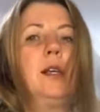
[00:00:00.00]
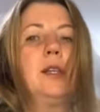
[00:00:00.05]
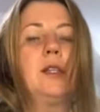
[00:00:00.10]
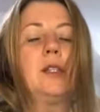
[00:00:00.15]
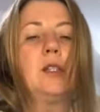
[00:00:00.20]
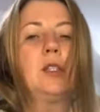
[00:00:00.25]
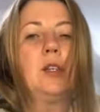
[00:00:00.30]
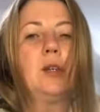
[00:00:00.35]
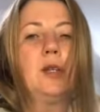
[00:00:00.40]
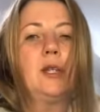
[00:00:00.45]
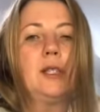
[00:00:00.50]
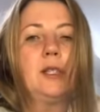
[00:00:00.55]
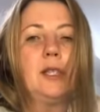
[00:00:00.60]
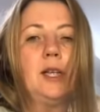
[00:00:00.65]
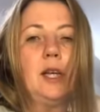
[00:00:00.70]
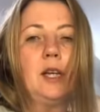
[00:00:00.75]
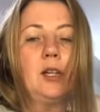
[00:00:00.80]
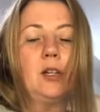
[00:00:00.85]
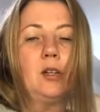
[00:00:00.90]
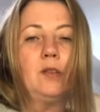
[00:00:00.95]
So I
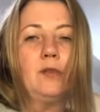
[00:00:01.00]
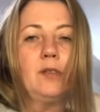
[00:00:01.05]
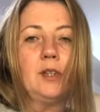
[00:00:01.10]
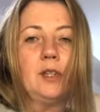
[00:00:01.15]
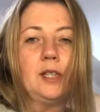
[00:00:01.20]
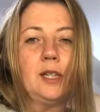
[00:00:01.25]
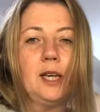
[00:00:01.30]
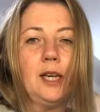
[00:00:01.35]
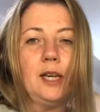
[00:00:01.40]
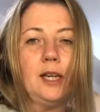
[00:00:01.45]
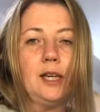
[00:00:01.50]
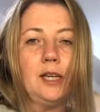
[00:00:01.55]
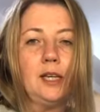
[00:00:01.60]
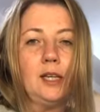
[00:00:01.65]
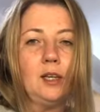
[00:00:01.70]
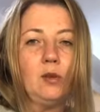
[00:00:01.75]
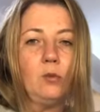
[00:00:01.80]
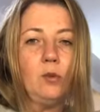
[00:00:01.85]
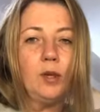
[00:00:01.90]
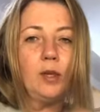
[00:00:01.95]
started off the
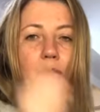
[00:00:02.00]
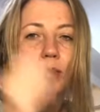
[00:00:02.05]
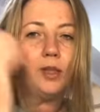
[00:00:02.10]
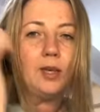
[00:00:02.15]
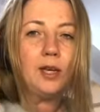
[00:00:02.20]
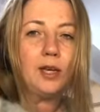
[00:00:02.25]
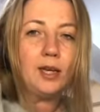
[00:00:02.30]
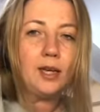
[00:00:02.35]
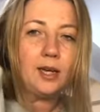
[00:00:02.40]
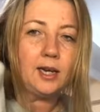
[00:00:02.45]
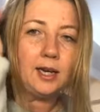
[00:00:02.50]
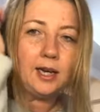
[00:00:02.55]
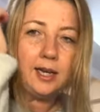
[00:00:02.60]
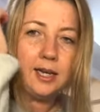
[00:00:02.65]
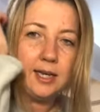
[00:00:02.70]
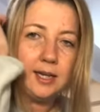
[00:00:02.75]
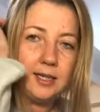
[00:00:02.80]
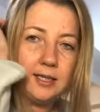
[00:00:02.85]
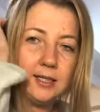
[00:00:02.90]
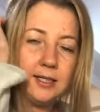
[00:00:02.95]
day with a
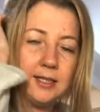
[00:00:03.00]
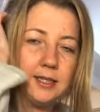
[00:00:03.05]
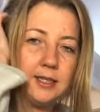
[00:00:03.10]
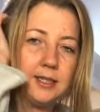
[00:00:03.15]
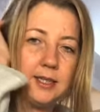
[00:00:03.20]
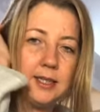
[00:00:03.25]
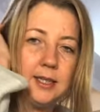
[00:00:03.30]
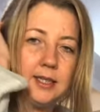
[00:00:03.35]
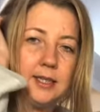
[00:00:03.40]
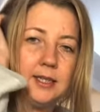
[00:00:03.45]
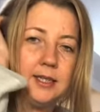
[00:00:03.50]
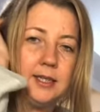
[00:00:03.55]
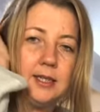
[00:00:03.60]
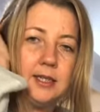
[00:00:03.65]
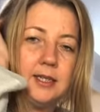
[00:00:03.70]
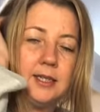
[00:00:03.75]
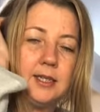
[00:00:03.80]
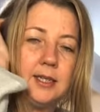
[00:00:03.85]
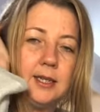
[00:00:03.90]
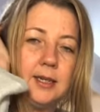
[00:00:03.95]
class,
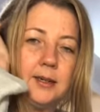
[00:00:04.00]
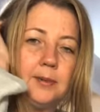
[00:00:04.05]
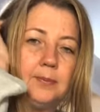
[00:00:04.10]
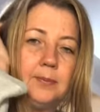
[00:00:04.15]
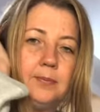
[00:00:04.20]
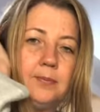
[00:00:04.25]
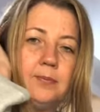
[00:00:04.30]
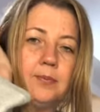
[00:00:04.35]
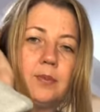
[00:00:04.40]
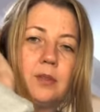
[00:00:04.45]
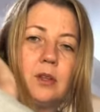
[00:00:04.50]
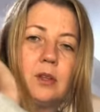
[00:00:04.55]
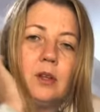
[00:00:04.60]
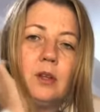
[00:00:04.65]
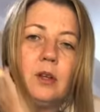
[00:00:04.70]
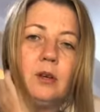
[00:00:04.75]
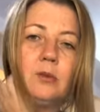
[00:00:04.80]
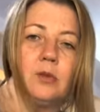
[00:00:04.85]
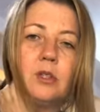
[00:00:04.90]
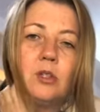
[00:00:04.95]
and
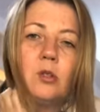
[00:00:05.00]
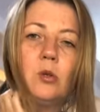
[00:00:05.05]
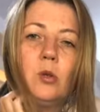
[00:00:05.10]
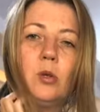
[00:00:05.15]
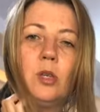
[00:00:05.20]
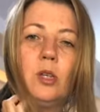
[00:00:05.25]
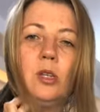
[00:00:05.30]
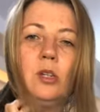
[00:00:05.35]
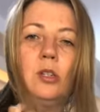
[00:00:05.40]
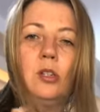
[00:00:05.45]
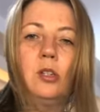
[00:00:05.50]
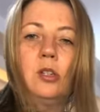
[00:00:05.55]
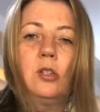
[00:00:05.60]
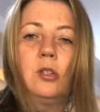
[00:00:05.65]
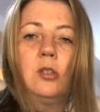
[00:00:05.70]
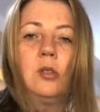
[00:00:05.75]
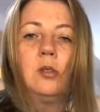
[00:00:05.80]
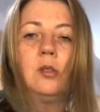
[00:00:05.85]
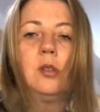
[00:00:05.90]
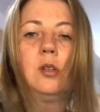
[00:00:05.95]
I was talking
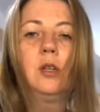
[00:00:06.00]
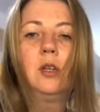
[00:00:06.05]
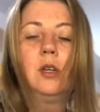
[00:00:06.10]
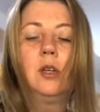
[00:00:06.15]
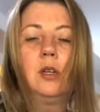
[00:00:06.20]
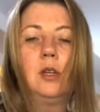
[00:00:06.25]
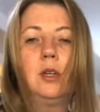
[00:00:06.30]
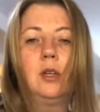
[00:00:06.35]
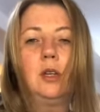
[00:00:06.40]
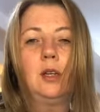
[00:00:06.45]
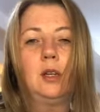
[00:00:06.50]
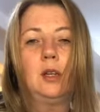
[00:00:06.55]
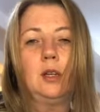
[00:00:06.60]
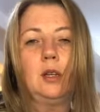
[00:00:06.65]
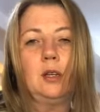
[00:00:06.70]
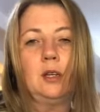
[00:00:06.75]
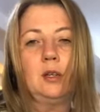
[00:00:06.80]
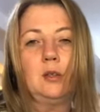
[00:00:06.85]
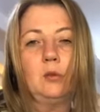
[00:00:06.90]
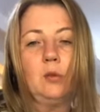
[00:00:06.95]
to
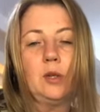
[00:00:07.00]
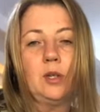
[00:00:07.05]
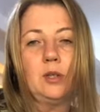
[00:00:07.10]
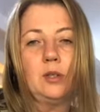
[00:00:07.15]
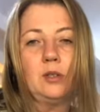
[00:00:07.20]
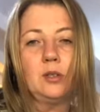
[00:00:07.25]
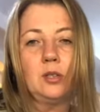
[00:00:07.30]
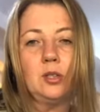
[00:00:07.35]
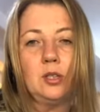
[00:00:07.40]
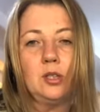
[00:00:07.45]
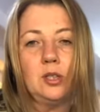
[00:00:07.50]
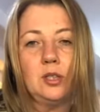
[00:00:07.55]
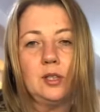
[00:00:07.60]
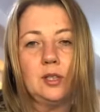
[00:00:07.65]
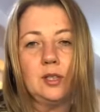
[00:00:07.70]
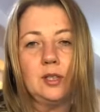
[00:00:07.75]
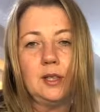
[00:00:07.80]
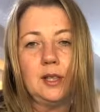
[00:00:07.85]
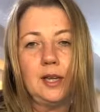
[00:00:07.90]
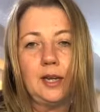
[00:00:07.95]
one of the
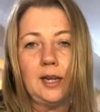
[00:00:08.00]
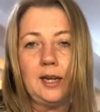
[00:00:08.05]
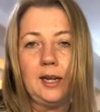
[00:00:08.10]
students in that